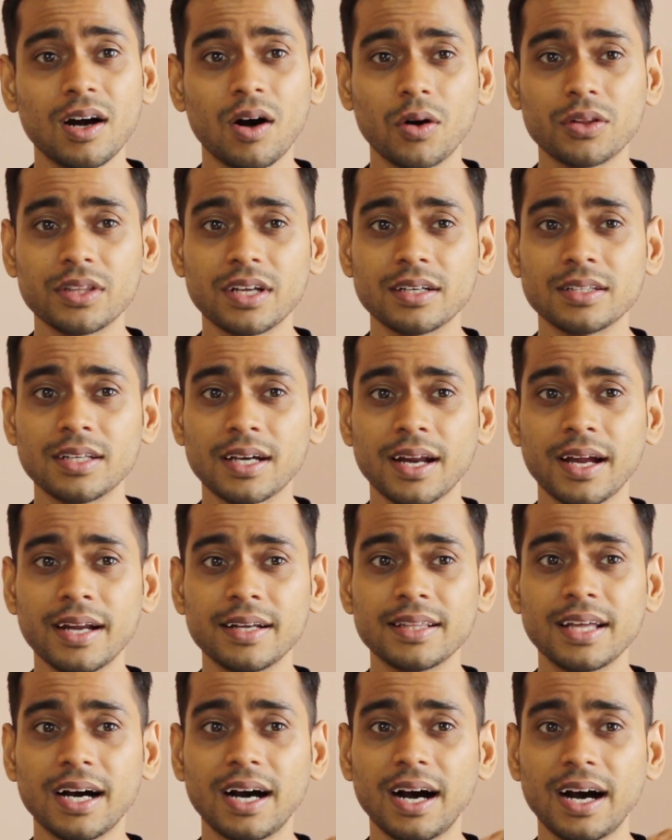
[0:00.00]
On the other
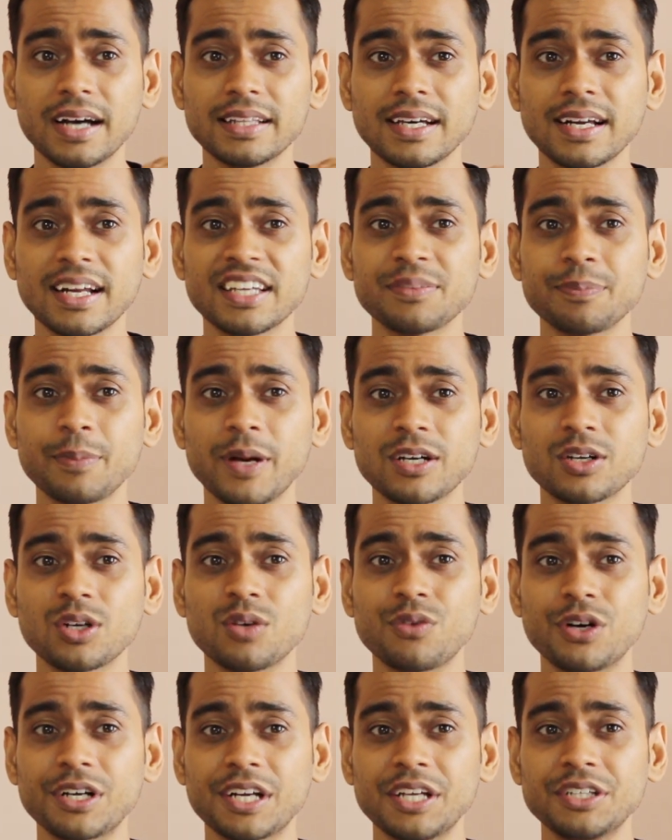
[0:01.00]
hand, the other aspect
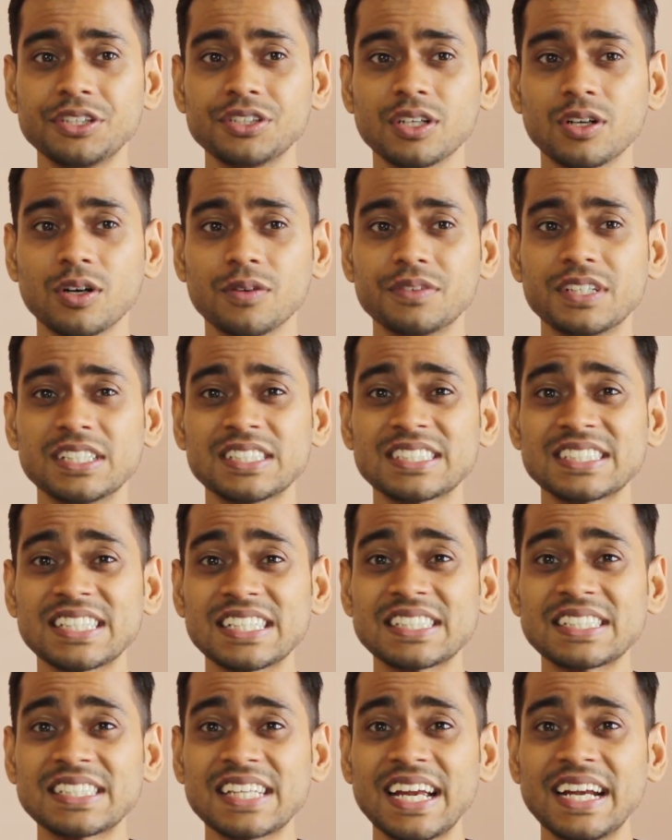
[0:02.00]
of attention, of this
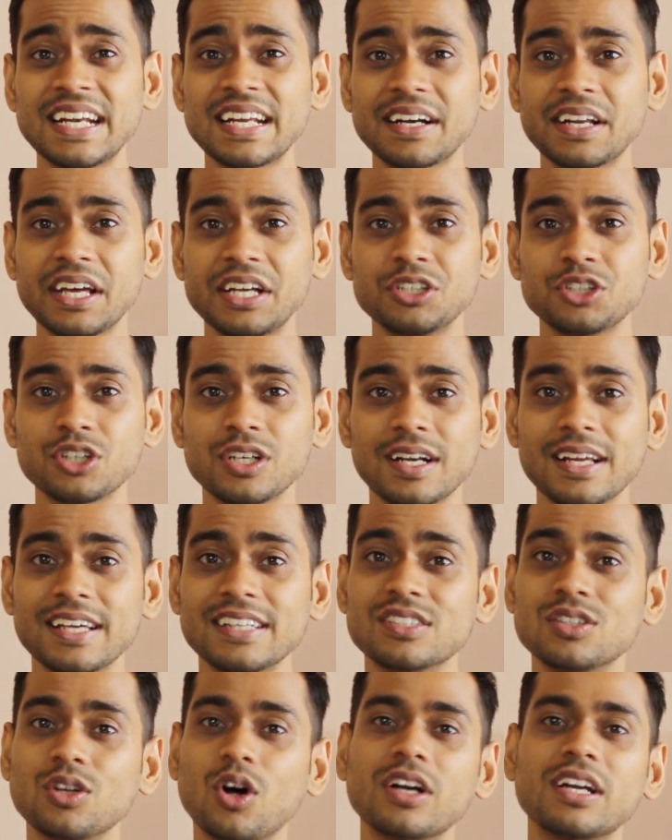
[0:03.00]
sustained attention,
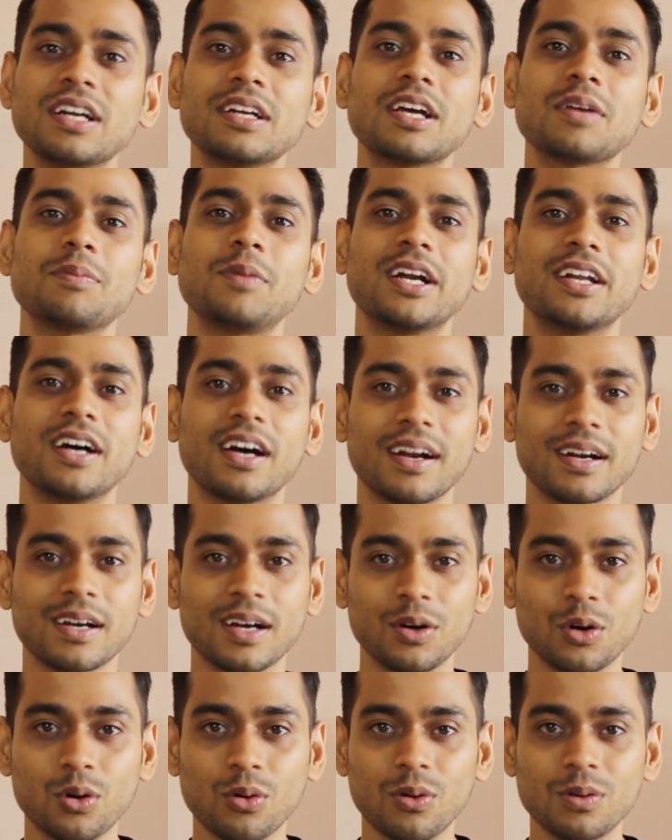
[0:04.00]
is not under my direct
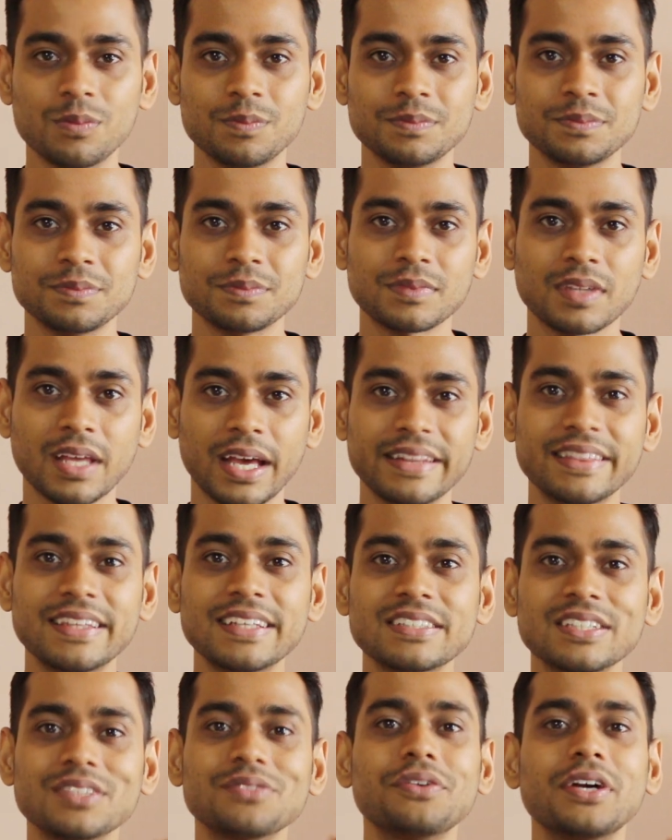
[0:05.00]
control. And
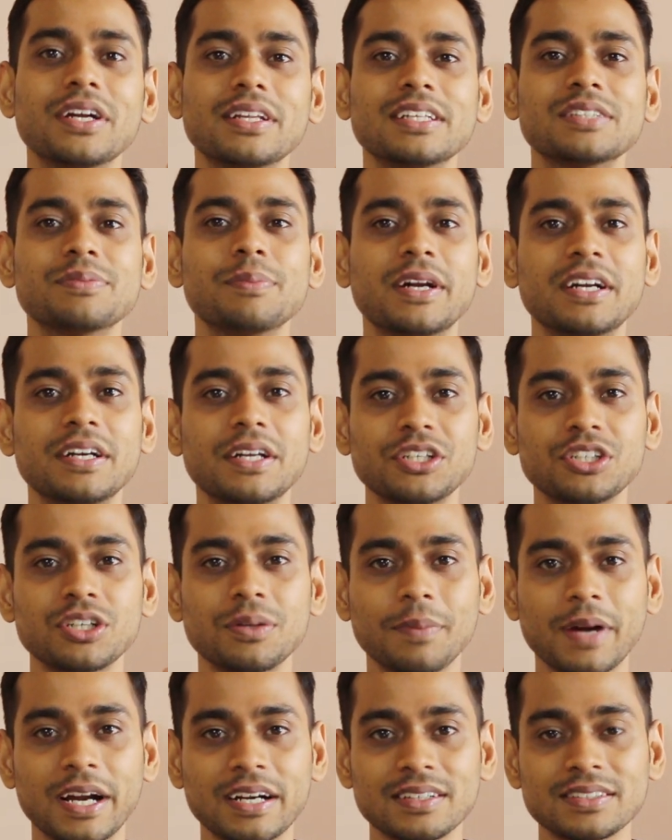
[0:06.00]
this is where this meditation
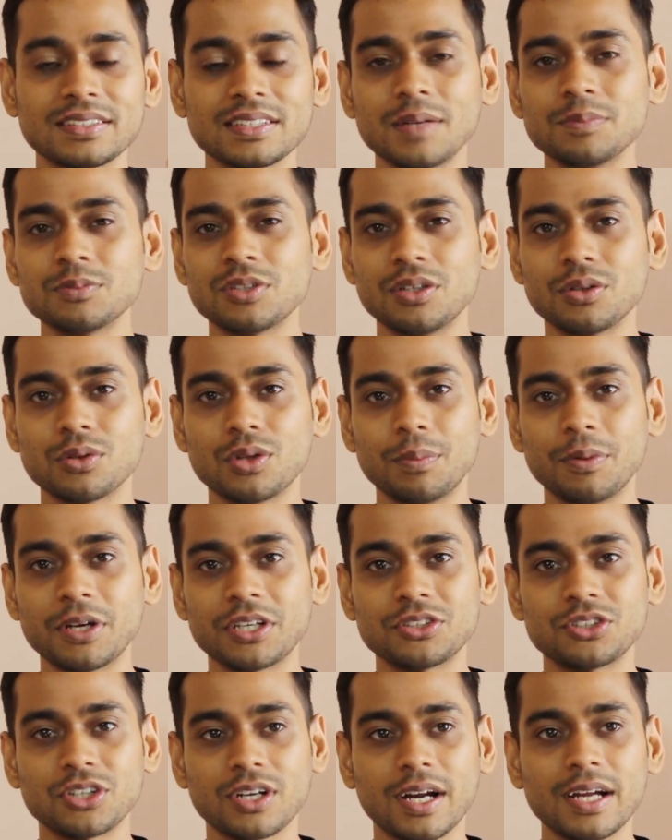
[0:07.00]
practice comes into the
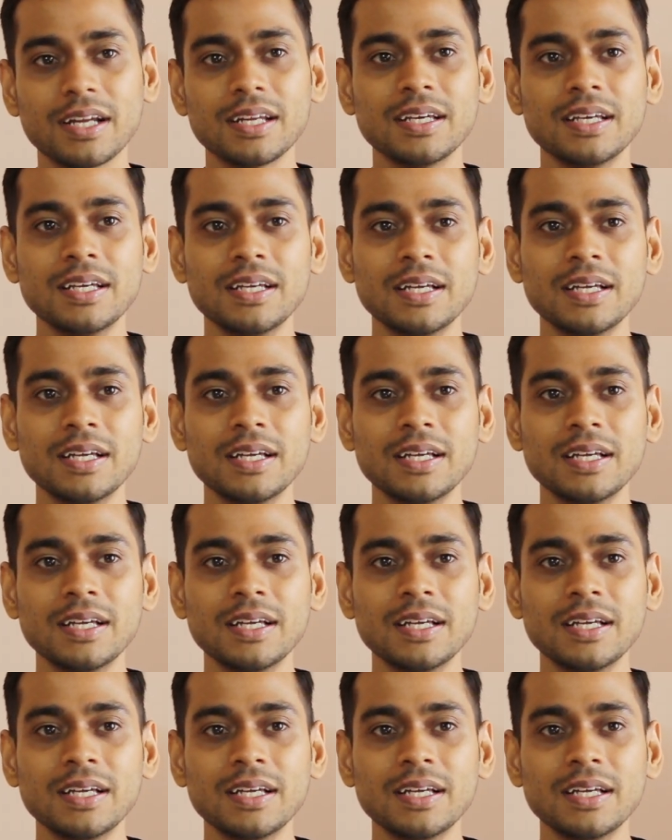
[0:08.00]
picture, right?